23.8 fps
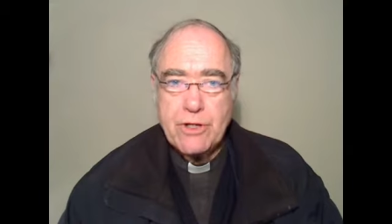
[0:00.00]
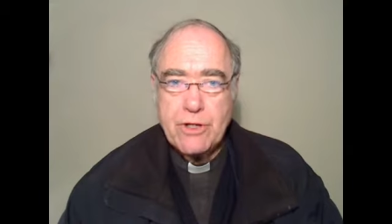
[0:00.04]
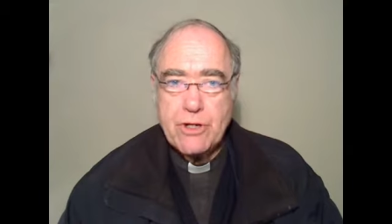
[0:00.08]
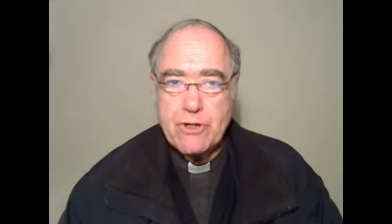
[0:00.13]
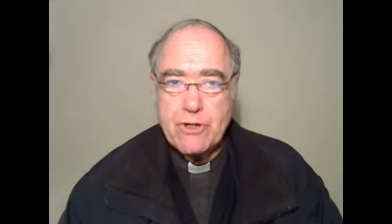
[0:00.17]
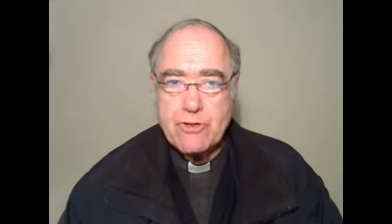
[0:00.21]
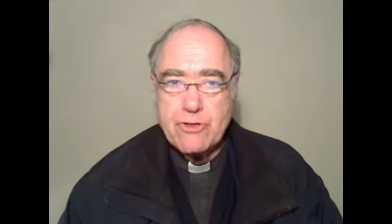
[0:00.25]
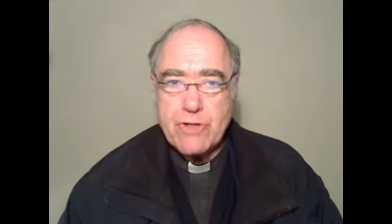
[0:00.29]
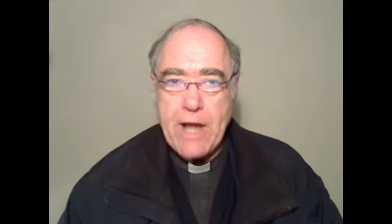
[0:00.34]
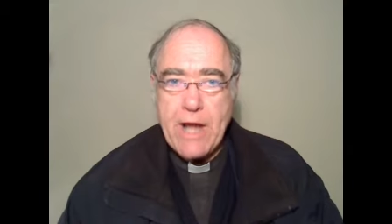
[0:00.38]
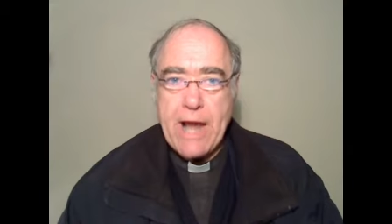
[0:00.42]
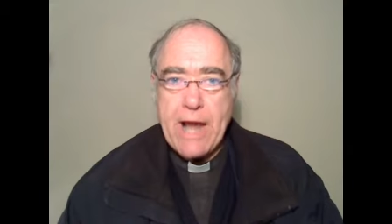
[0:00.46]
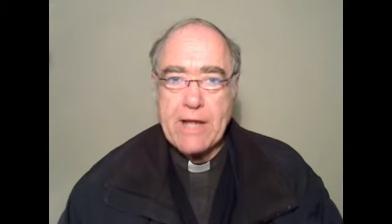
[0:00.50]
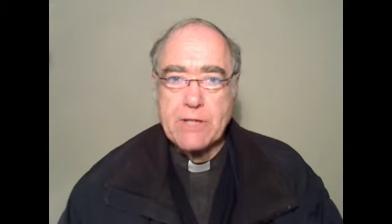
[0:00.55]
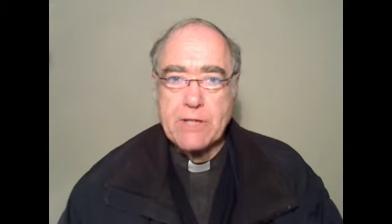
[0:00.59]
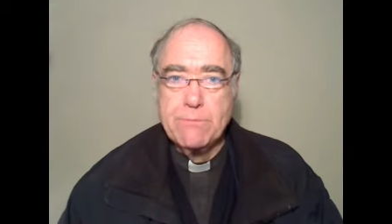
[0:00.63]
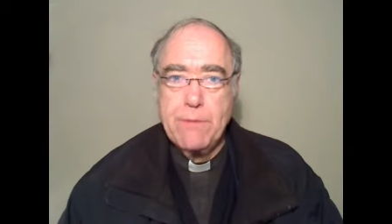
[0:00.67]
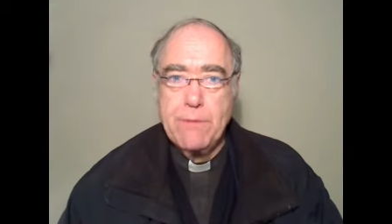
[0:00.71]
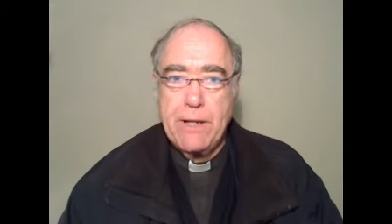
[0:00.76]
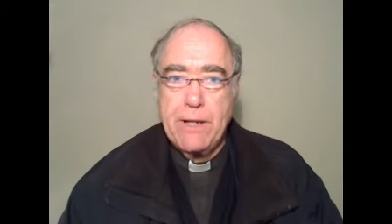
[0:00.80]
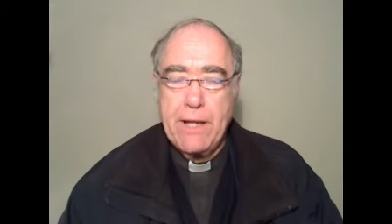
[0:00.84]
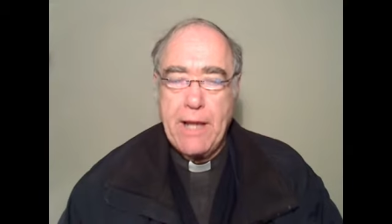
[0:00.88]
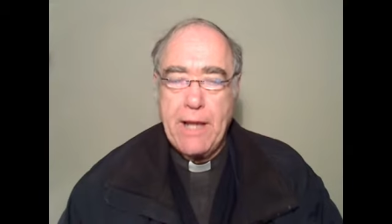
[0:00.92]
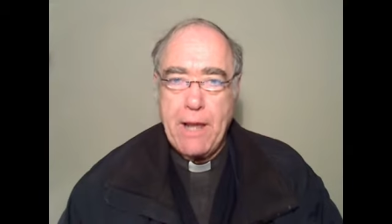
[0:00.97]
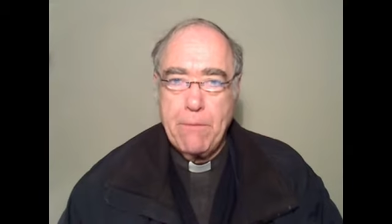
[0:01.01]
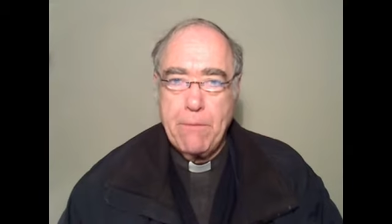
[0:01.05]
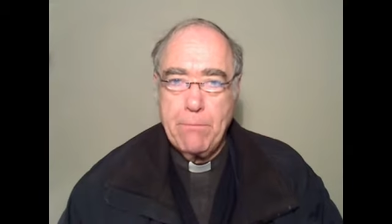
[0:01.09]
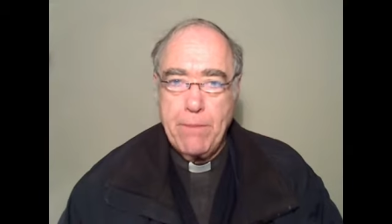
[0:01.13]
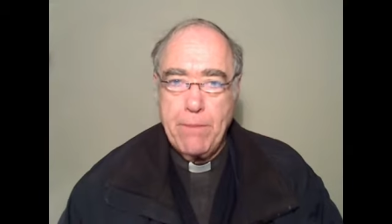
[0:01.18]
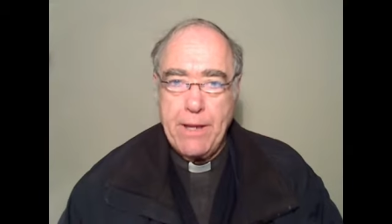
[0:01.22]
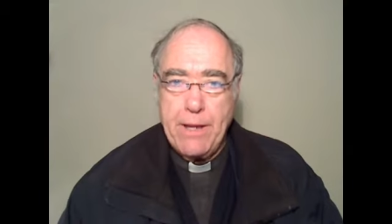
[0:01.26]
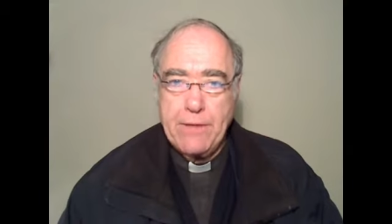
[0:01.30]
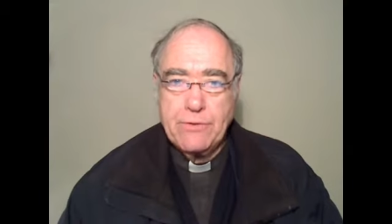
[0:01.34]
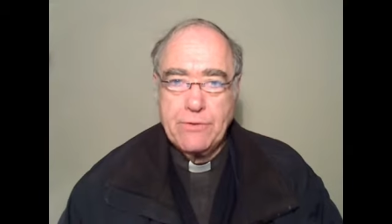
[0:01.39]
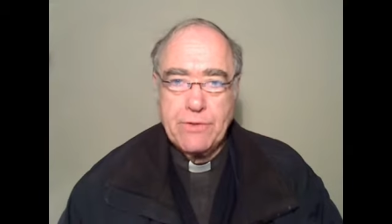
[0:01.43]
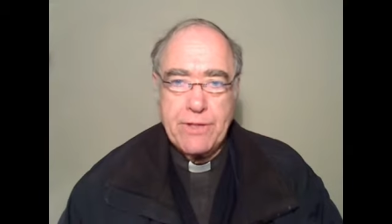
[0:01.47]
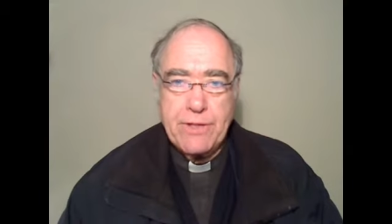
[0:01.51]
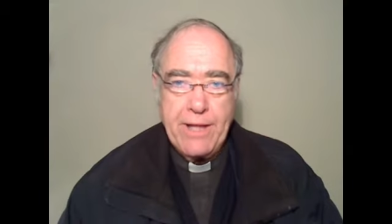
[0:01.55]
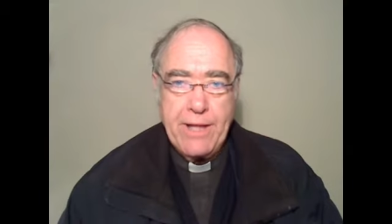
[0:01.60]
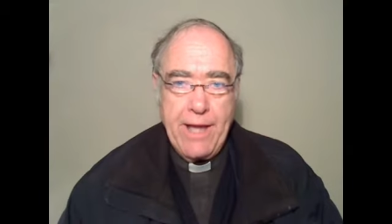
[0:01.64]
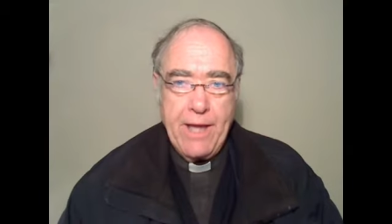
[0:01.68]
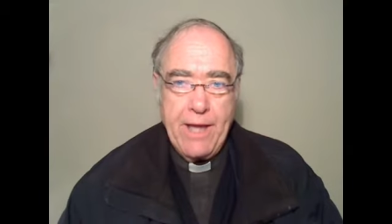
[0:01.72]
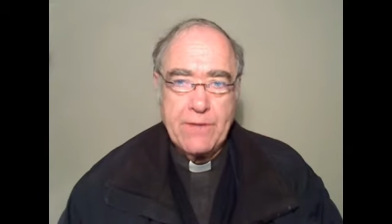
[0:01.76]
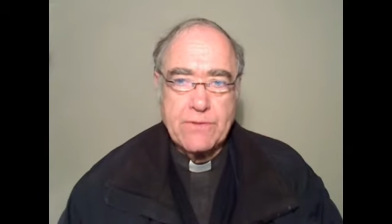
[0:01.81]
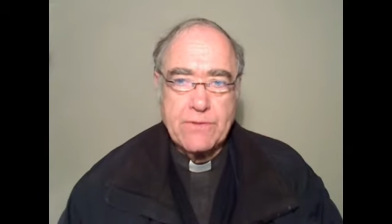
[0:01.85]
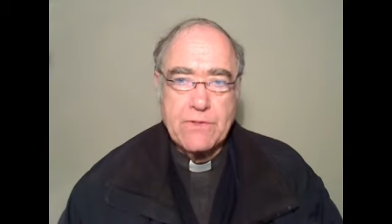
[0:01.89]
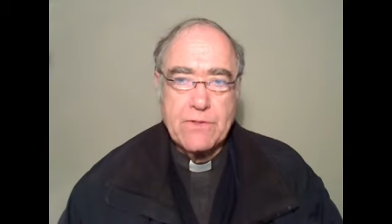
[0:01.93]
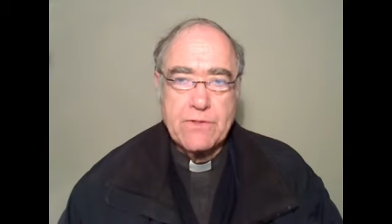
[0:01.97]
shacks became painted
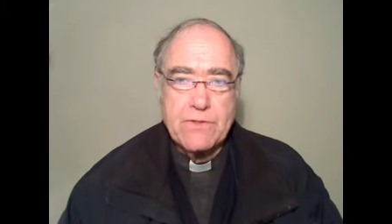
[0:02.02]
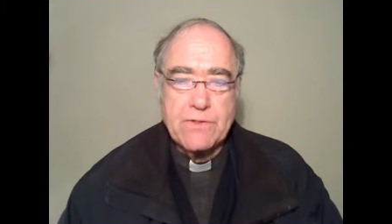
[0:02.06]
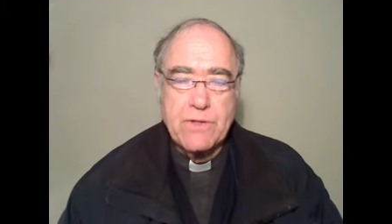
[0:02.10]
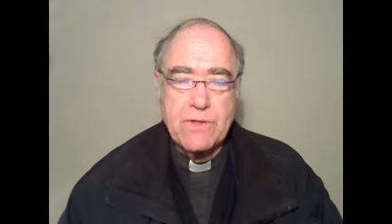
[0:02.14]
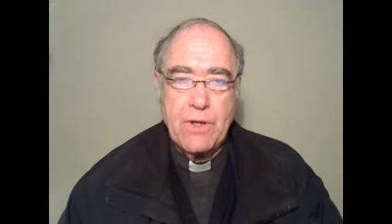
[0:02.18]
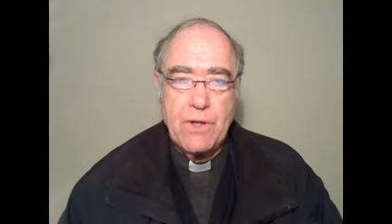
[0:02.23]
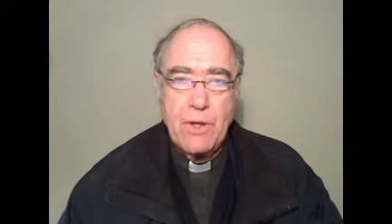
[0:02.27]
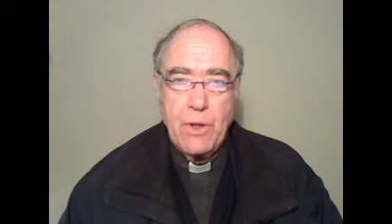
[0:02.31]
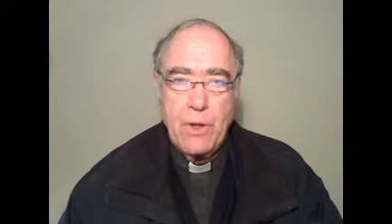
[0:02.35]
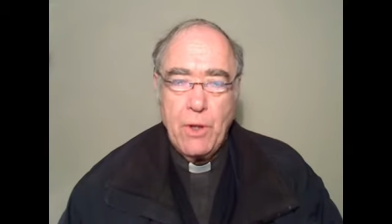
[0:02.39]
houses,